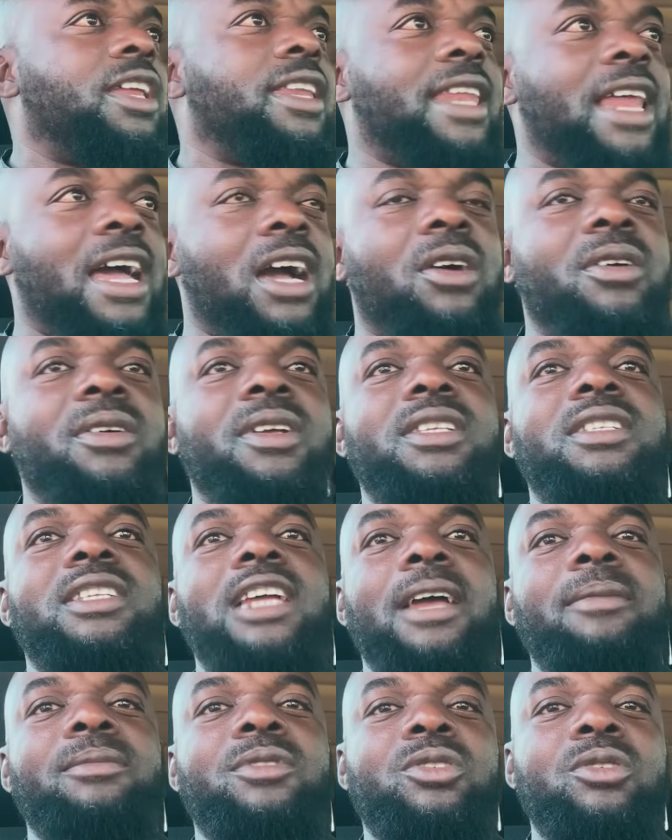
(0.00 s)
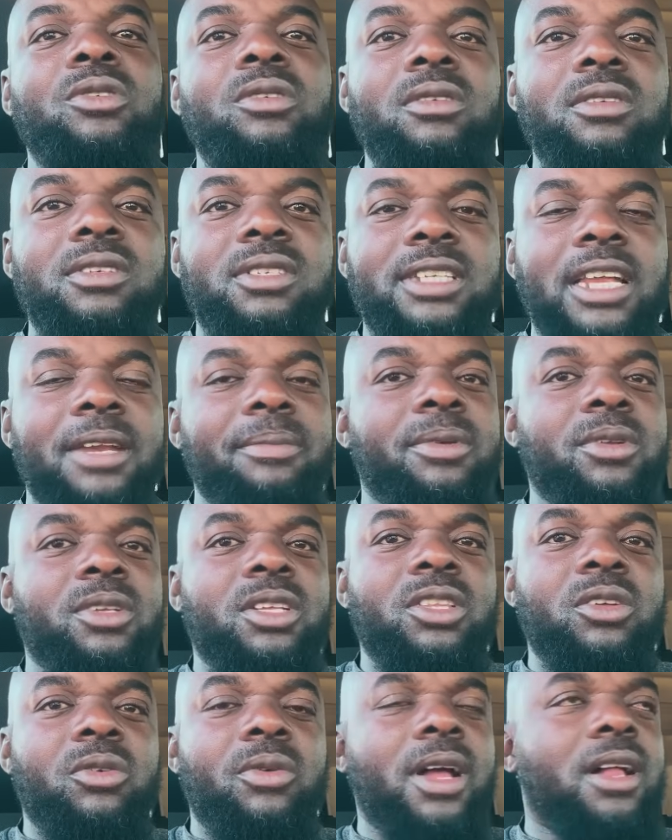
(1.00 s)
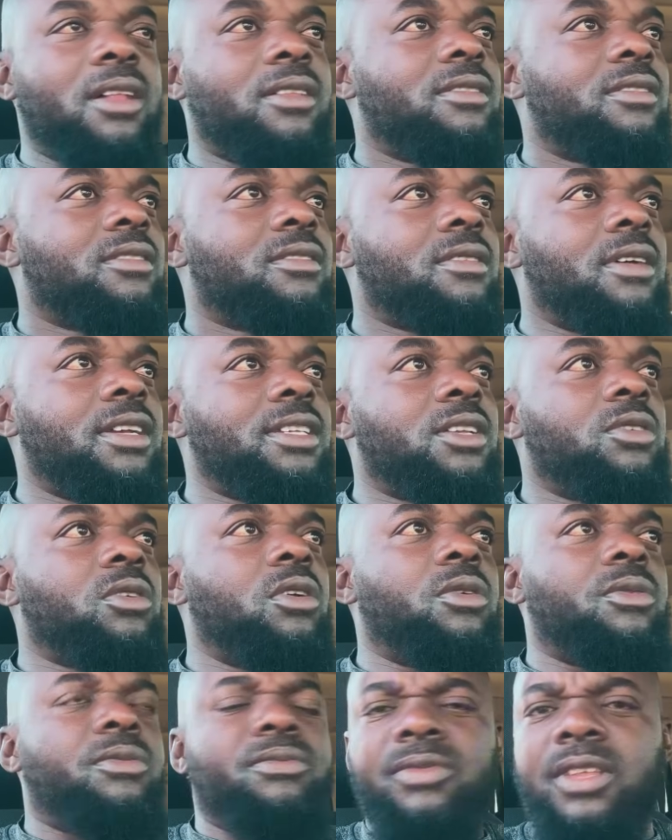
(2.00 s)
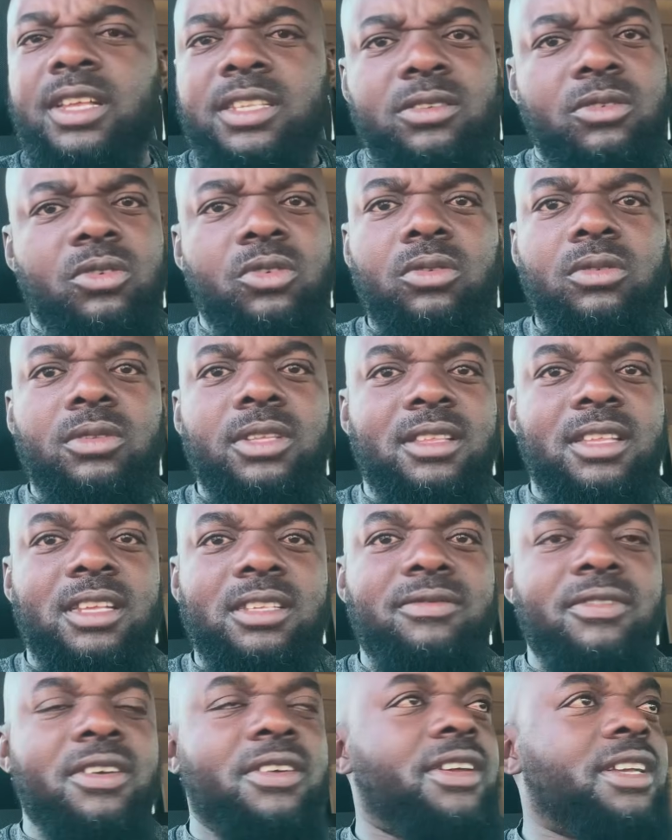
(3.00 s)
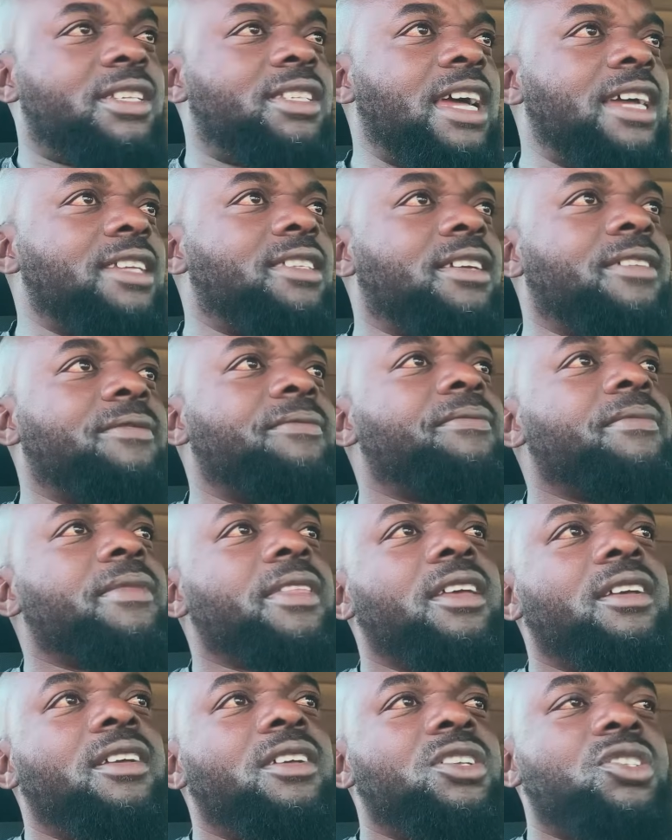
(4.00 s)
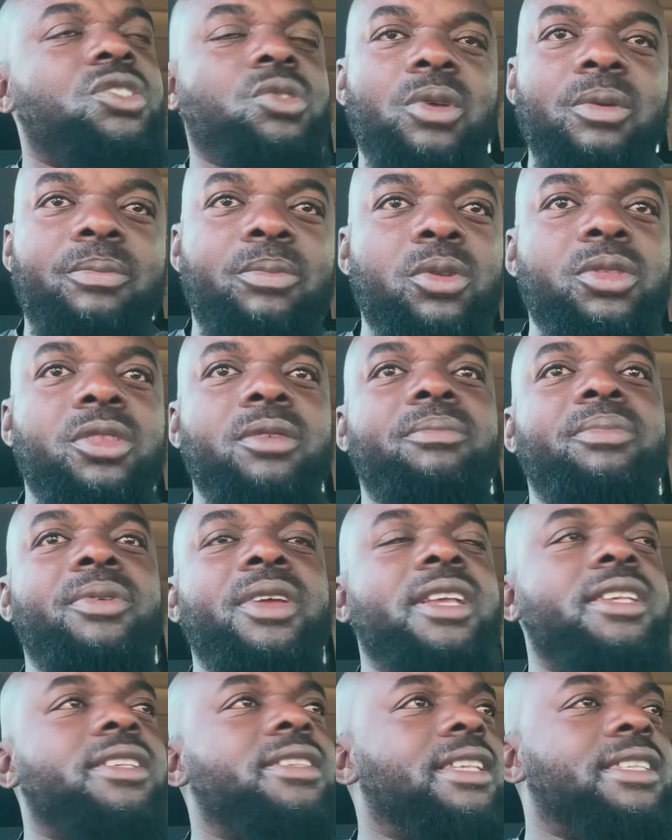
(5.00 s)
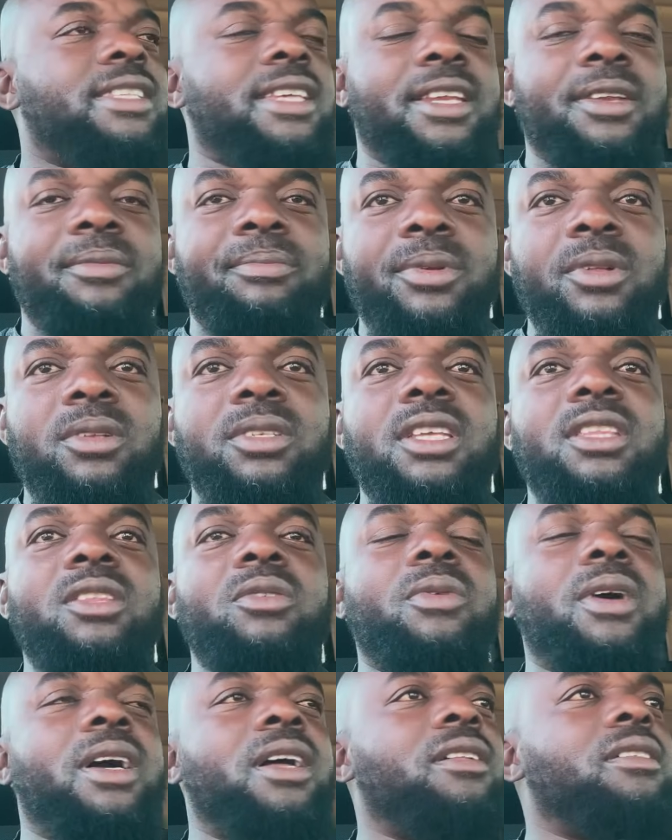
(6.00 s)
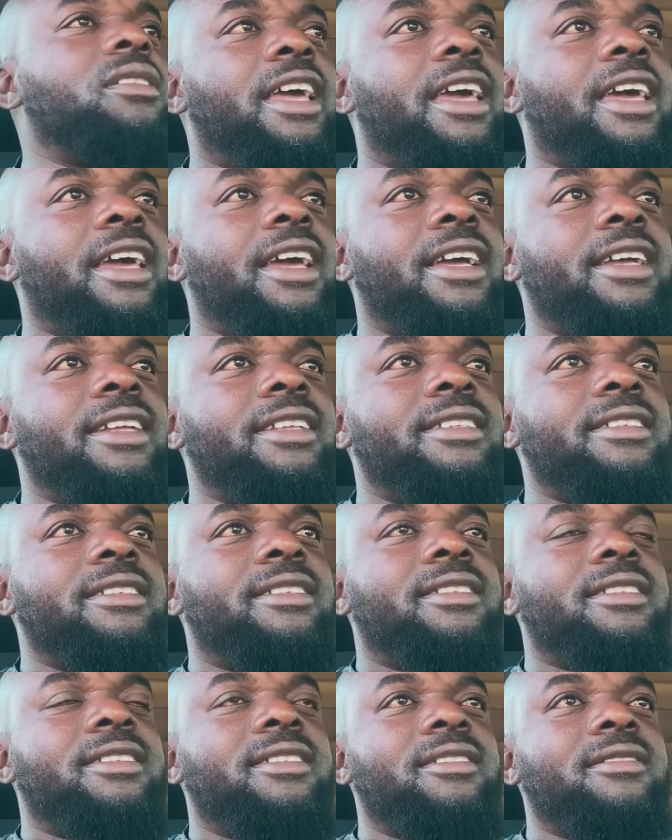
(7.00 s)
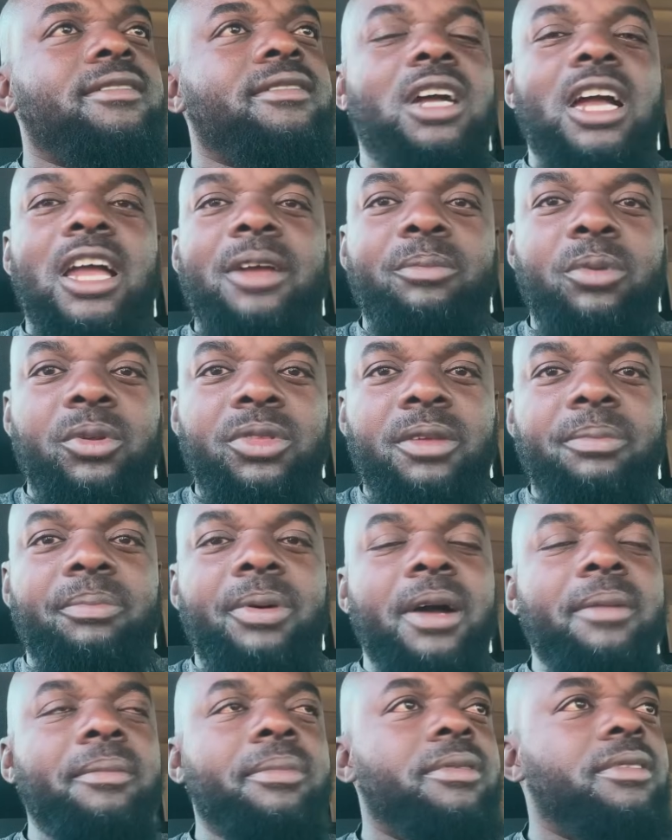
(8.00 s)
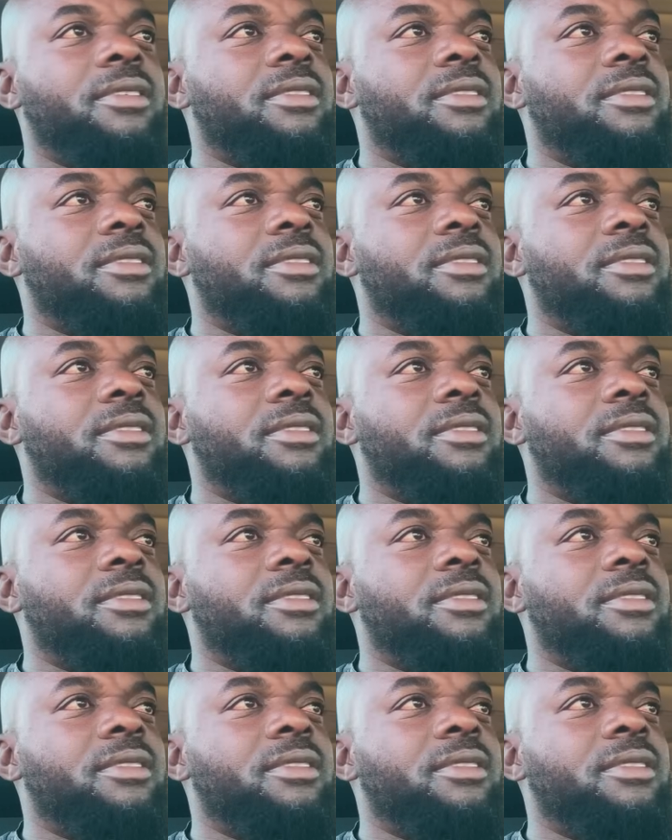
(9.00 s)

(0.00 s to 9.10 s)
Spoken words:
Now it's time to start building the well. So I said, oh, that's cool. That's very exciting. So we bought the bricks, they started building the well, and I bought the pump.